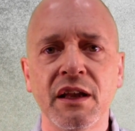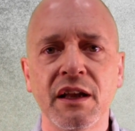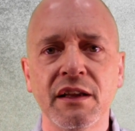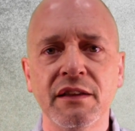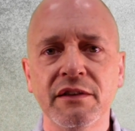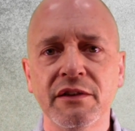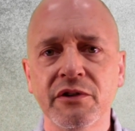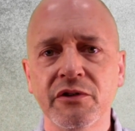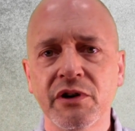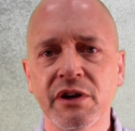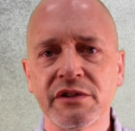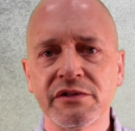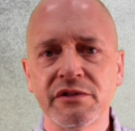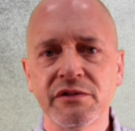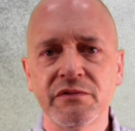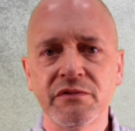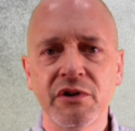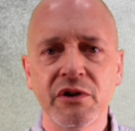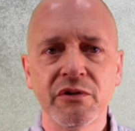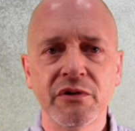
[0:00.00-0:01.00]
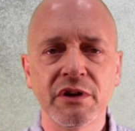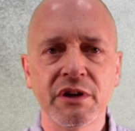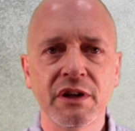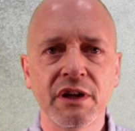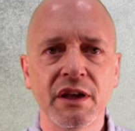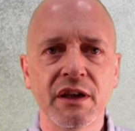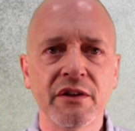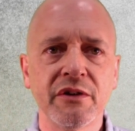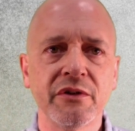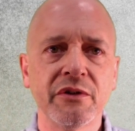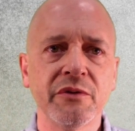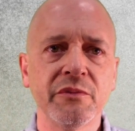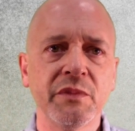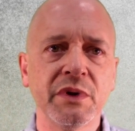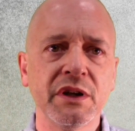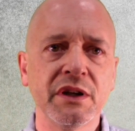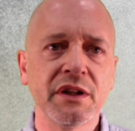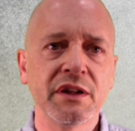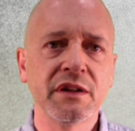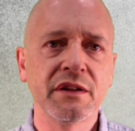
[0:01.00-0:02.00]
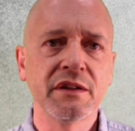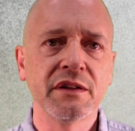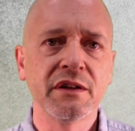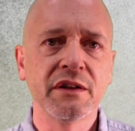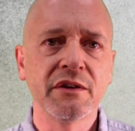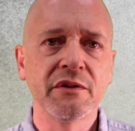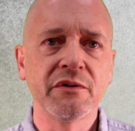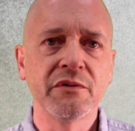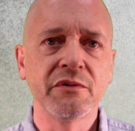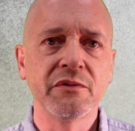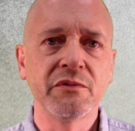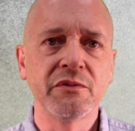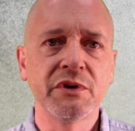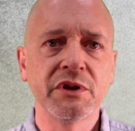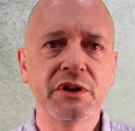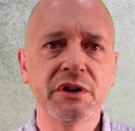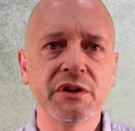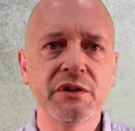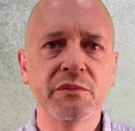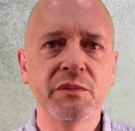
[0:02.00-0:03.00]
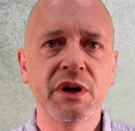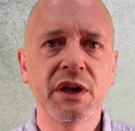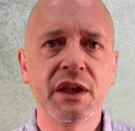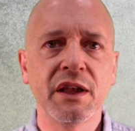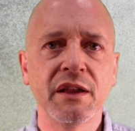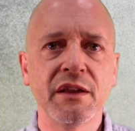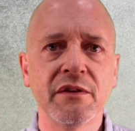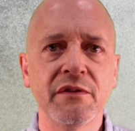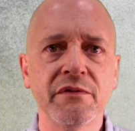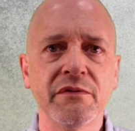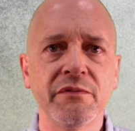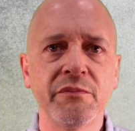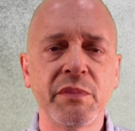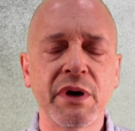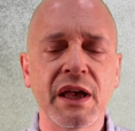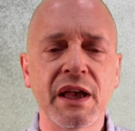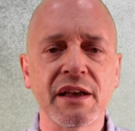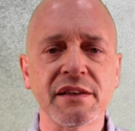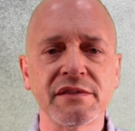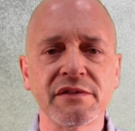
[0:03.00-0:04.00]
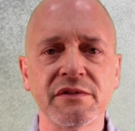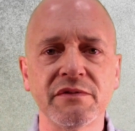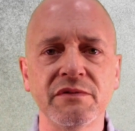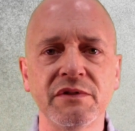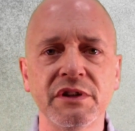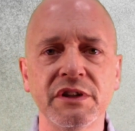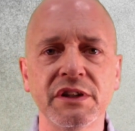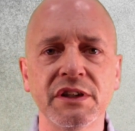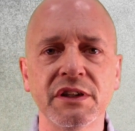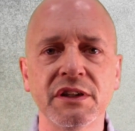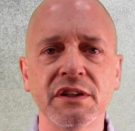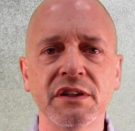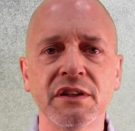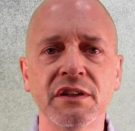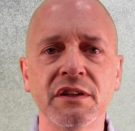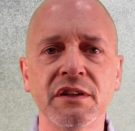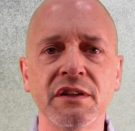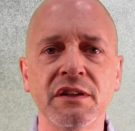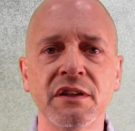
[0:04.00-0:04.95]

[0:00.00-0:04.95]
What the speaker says: and the aggressive go together, meaning that we behave passively